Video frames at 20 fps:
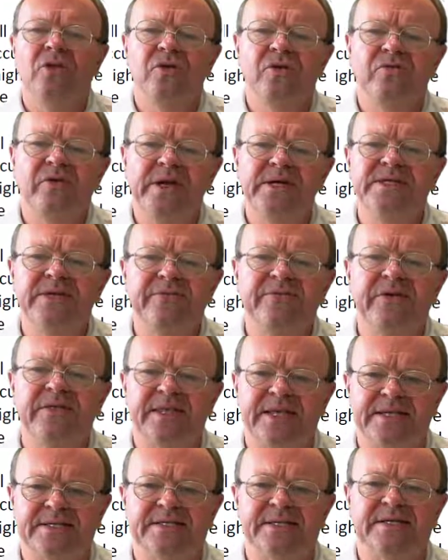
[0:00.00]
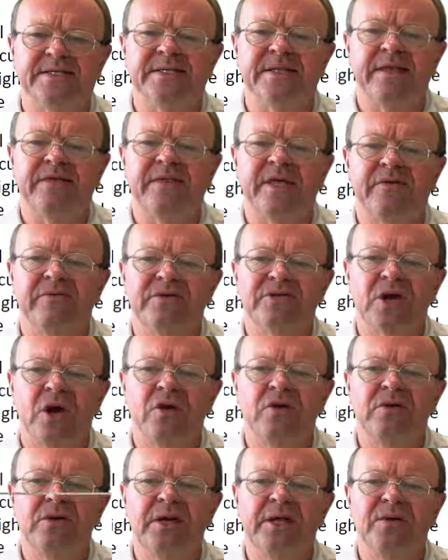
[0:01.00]
The reason for this is that there is
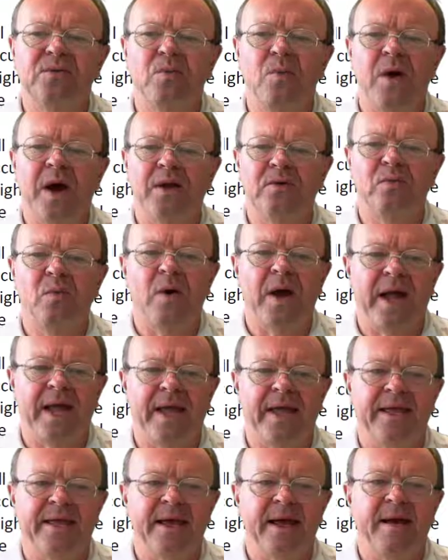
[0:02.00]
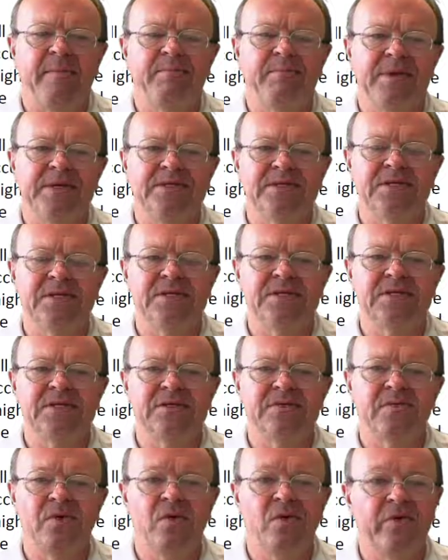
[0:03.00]
only one way a
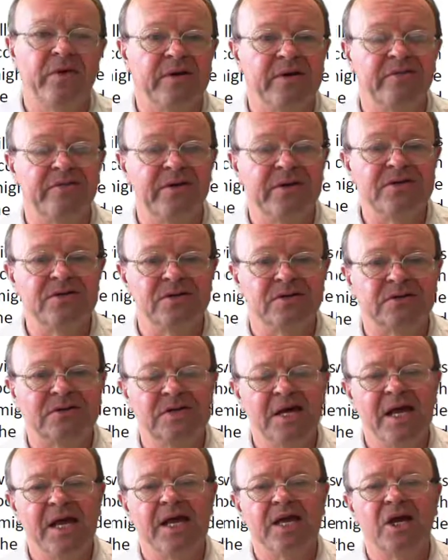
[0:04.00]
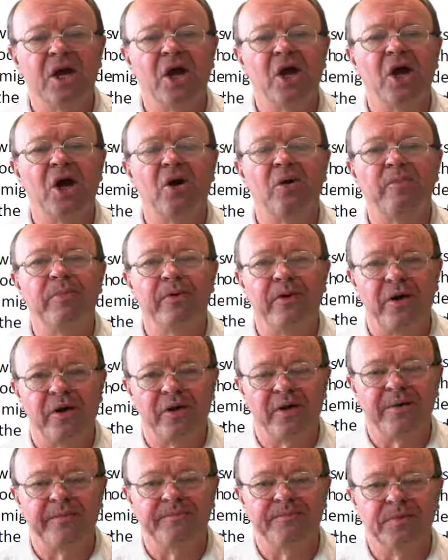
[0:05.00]
business or individual can go
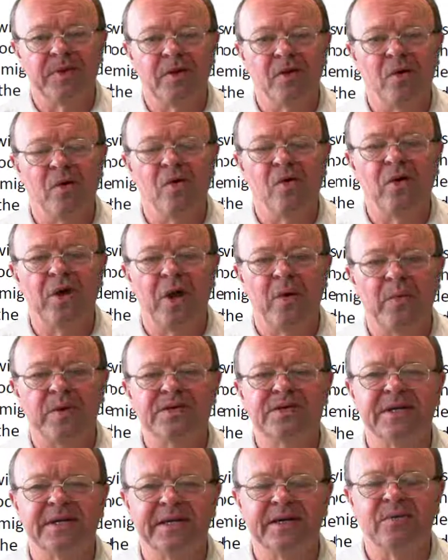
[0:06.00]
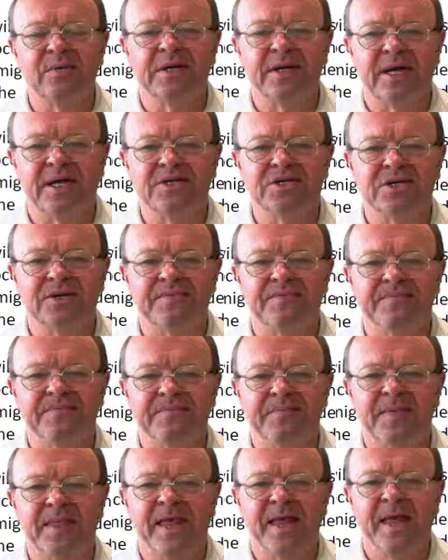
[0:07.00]
broke or go into liquidation,
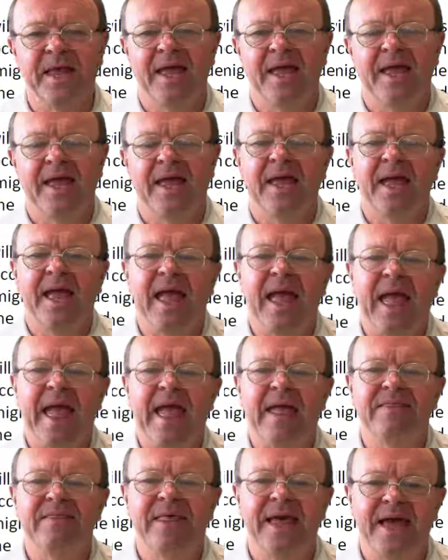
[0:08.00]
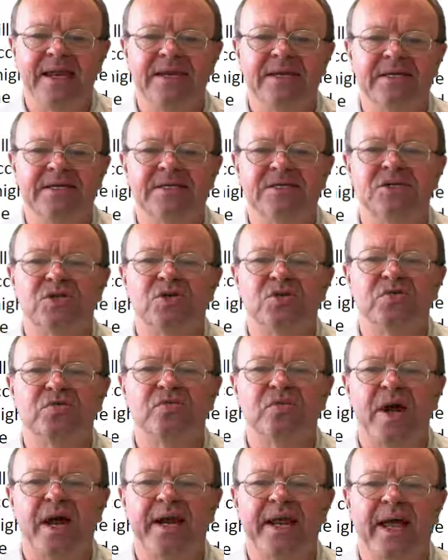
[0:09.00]
and that is to
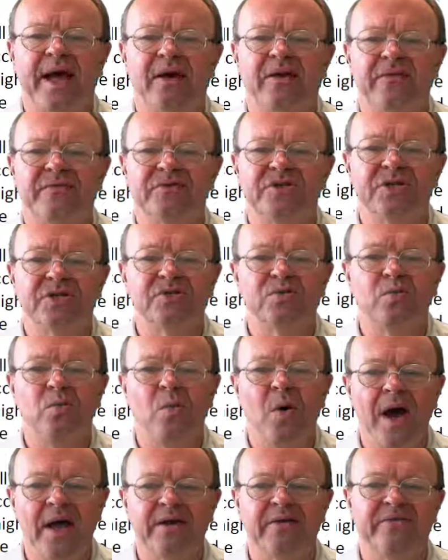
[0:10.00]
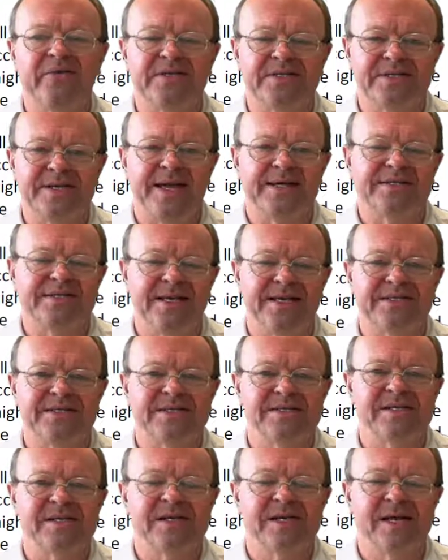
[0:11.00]
run out of just one of its
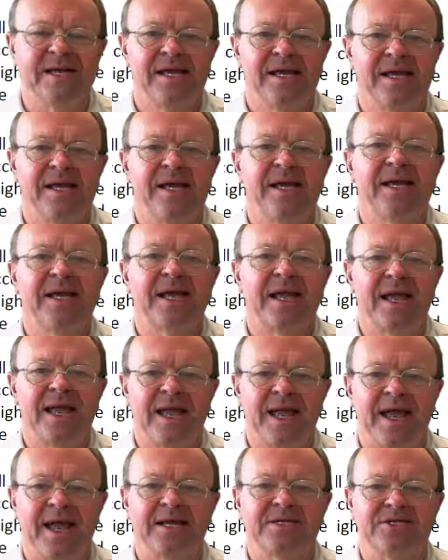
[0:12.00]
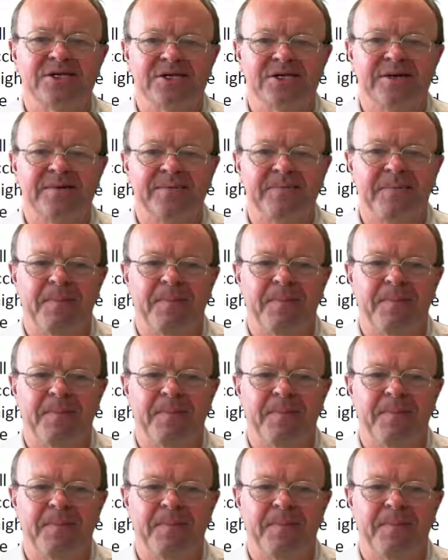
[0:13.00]
assets, cash.